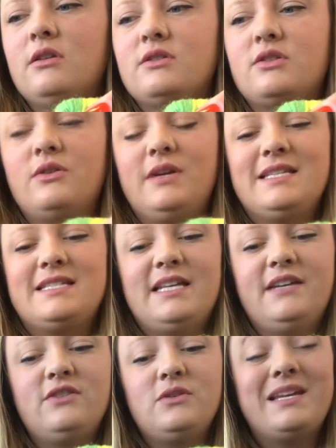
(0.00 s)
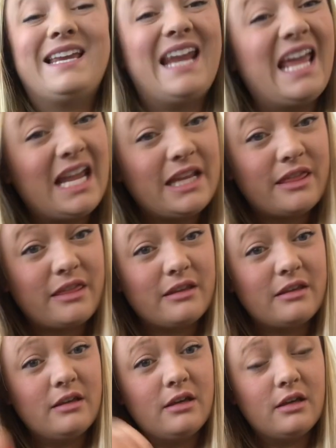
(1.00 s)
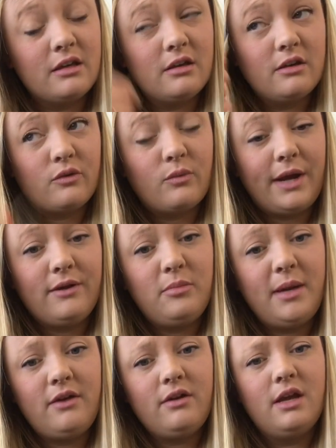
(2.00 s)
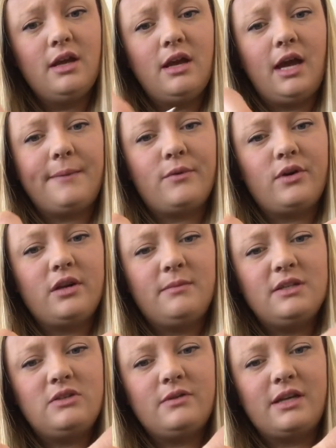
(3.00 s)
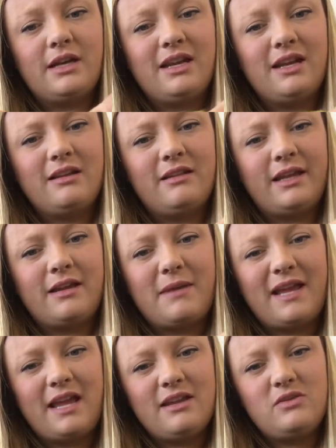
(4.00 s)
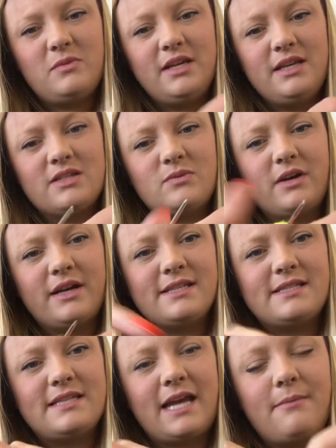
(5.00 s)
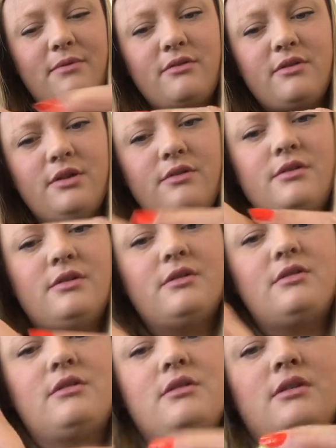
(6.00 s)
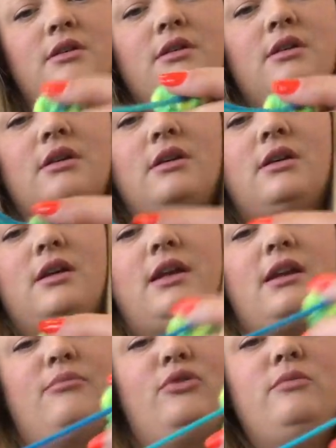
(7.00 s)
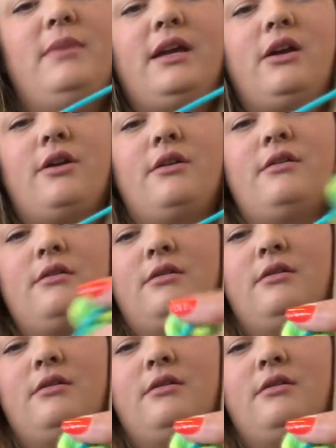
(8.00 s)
So instead of doing an 8th roundabout, I'm going to be doing, like my 8th one is where I stab through and I pull my yarn.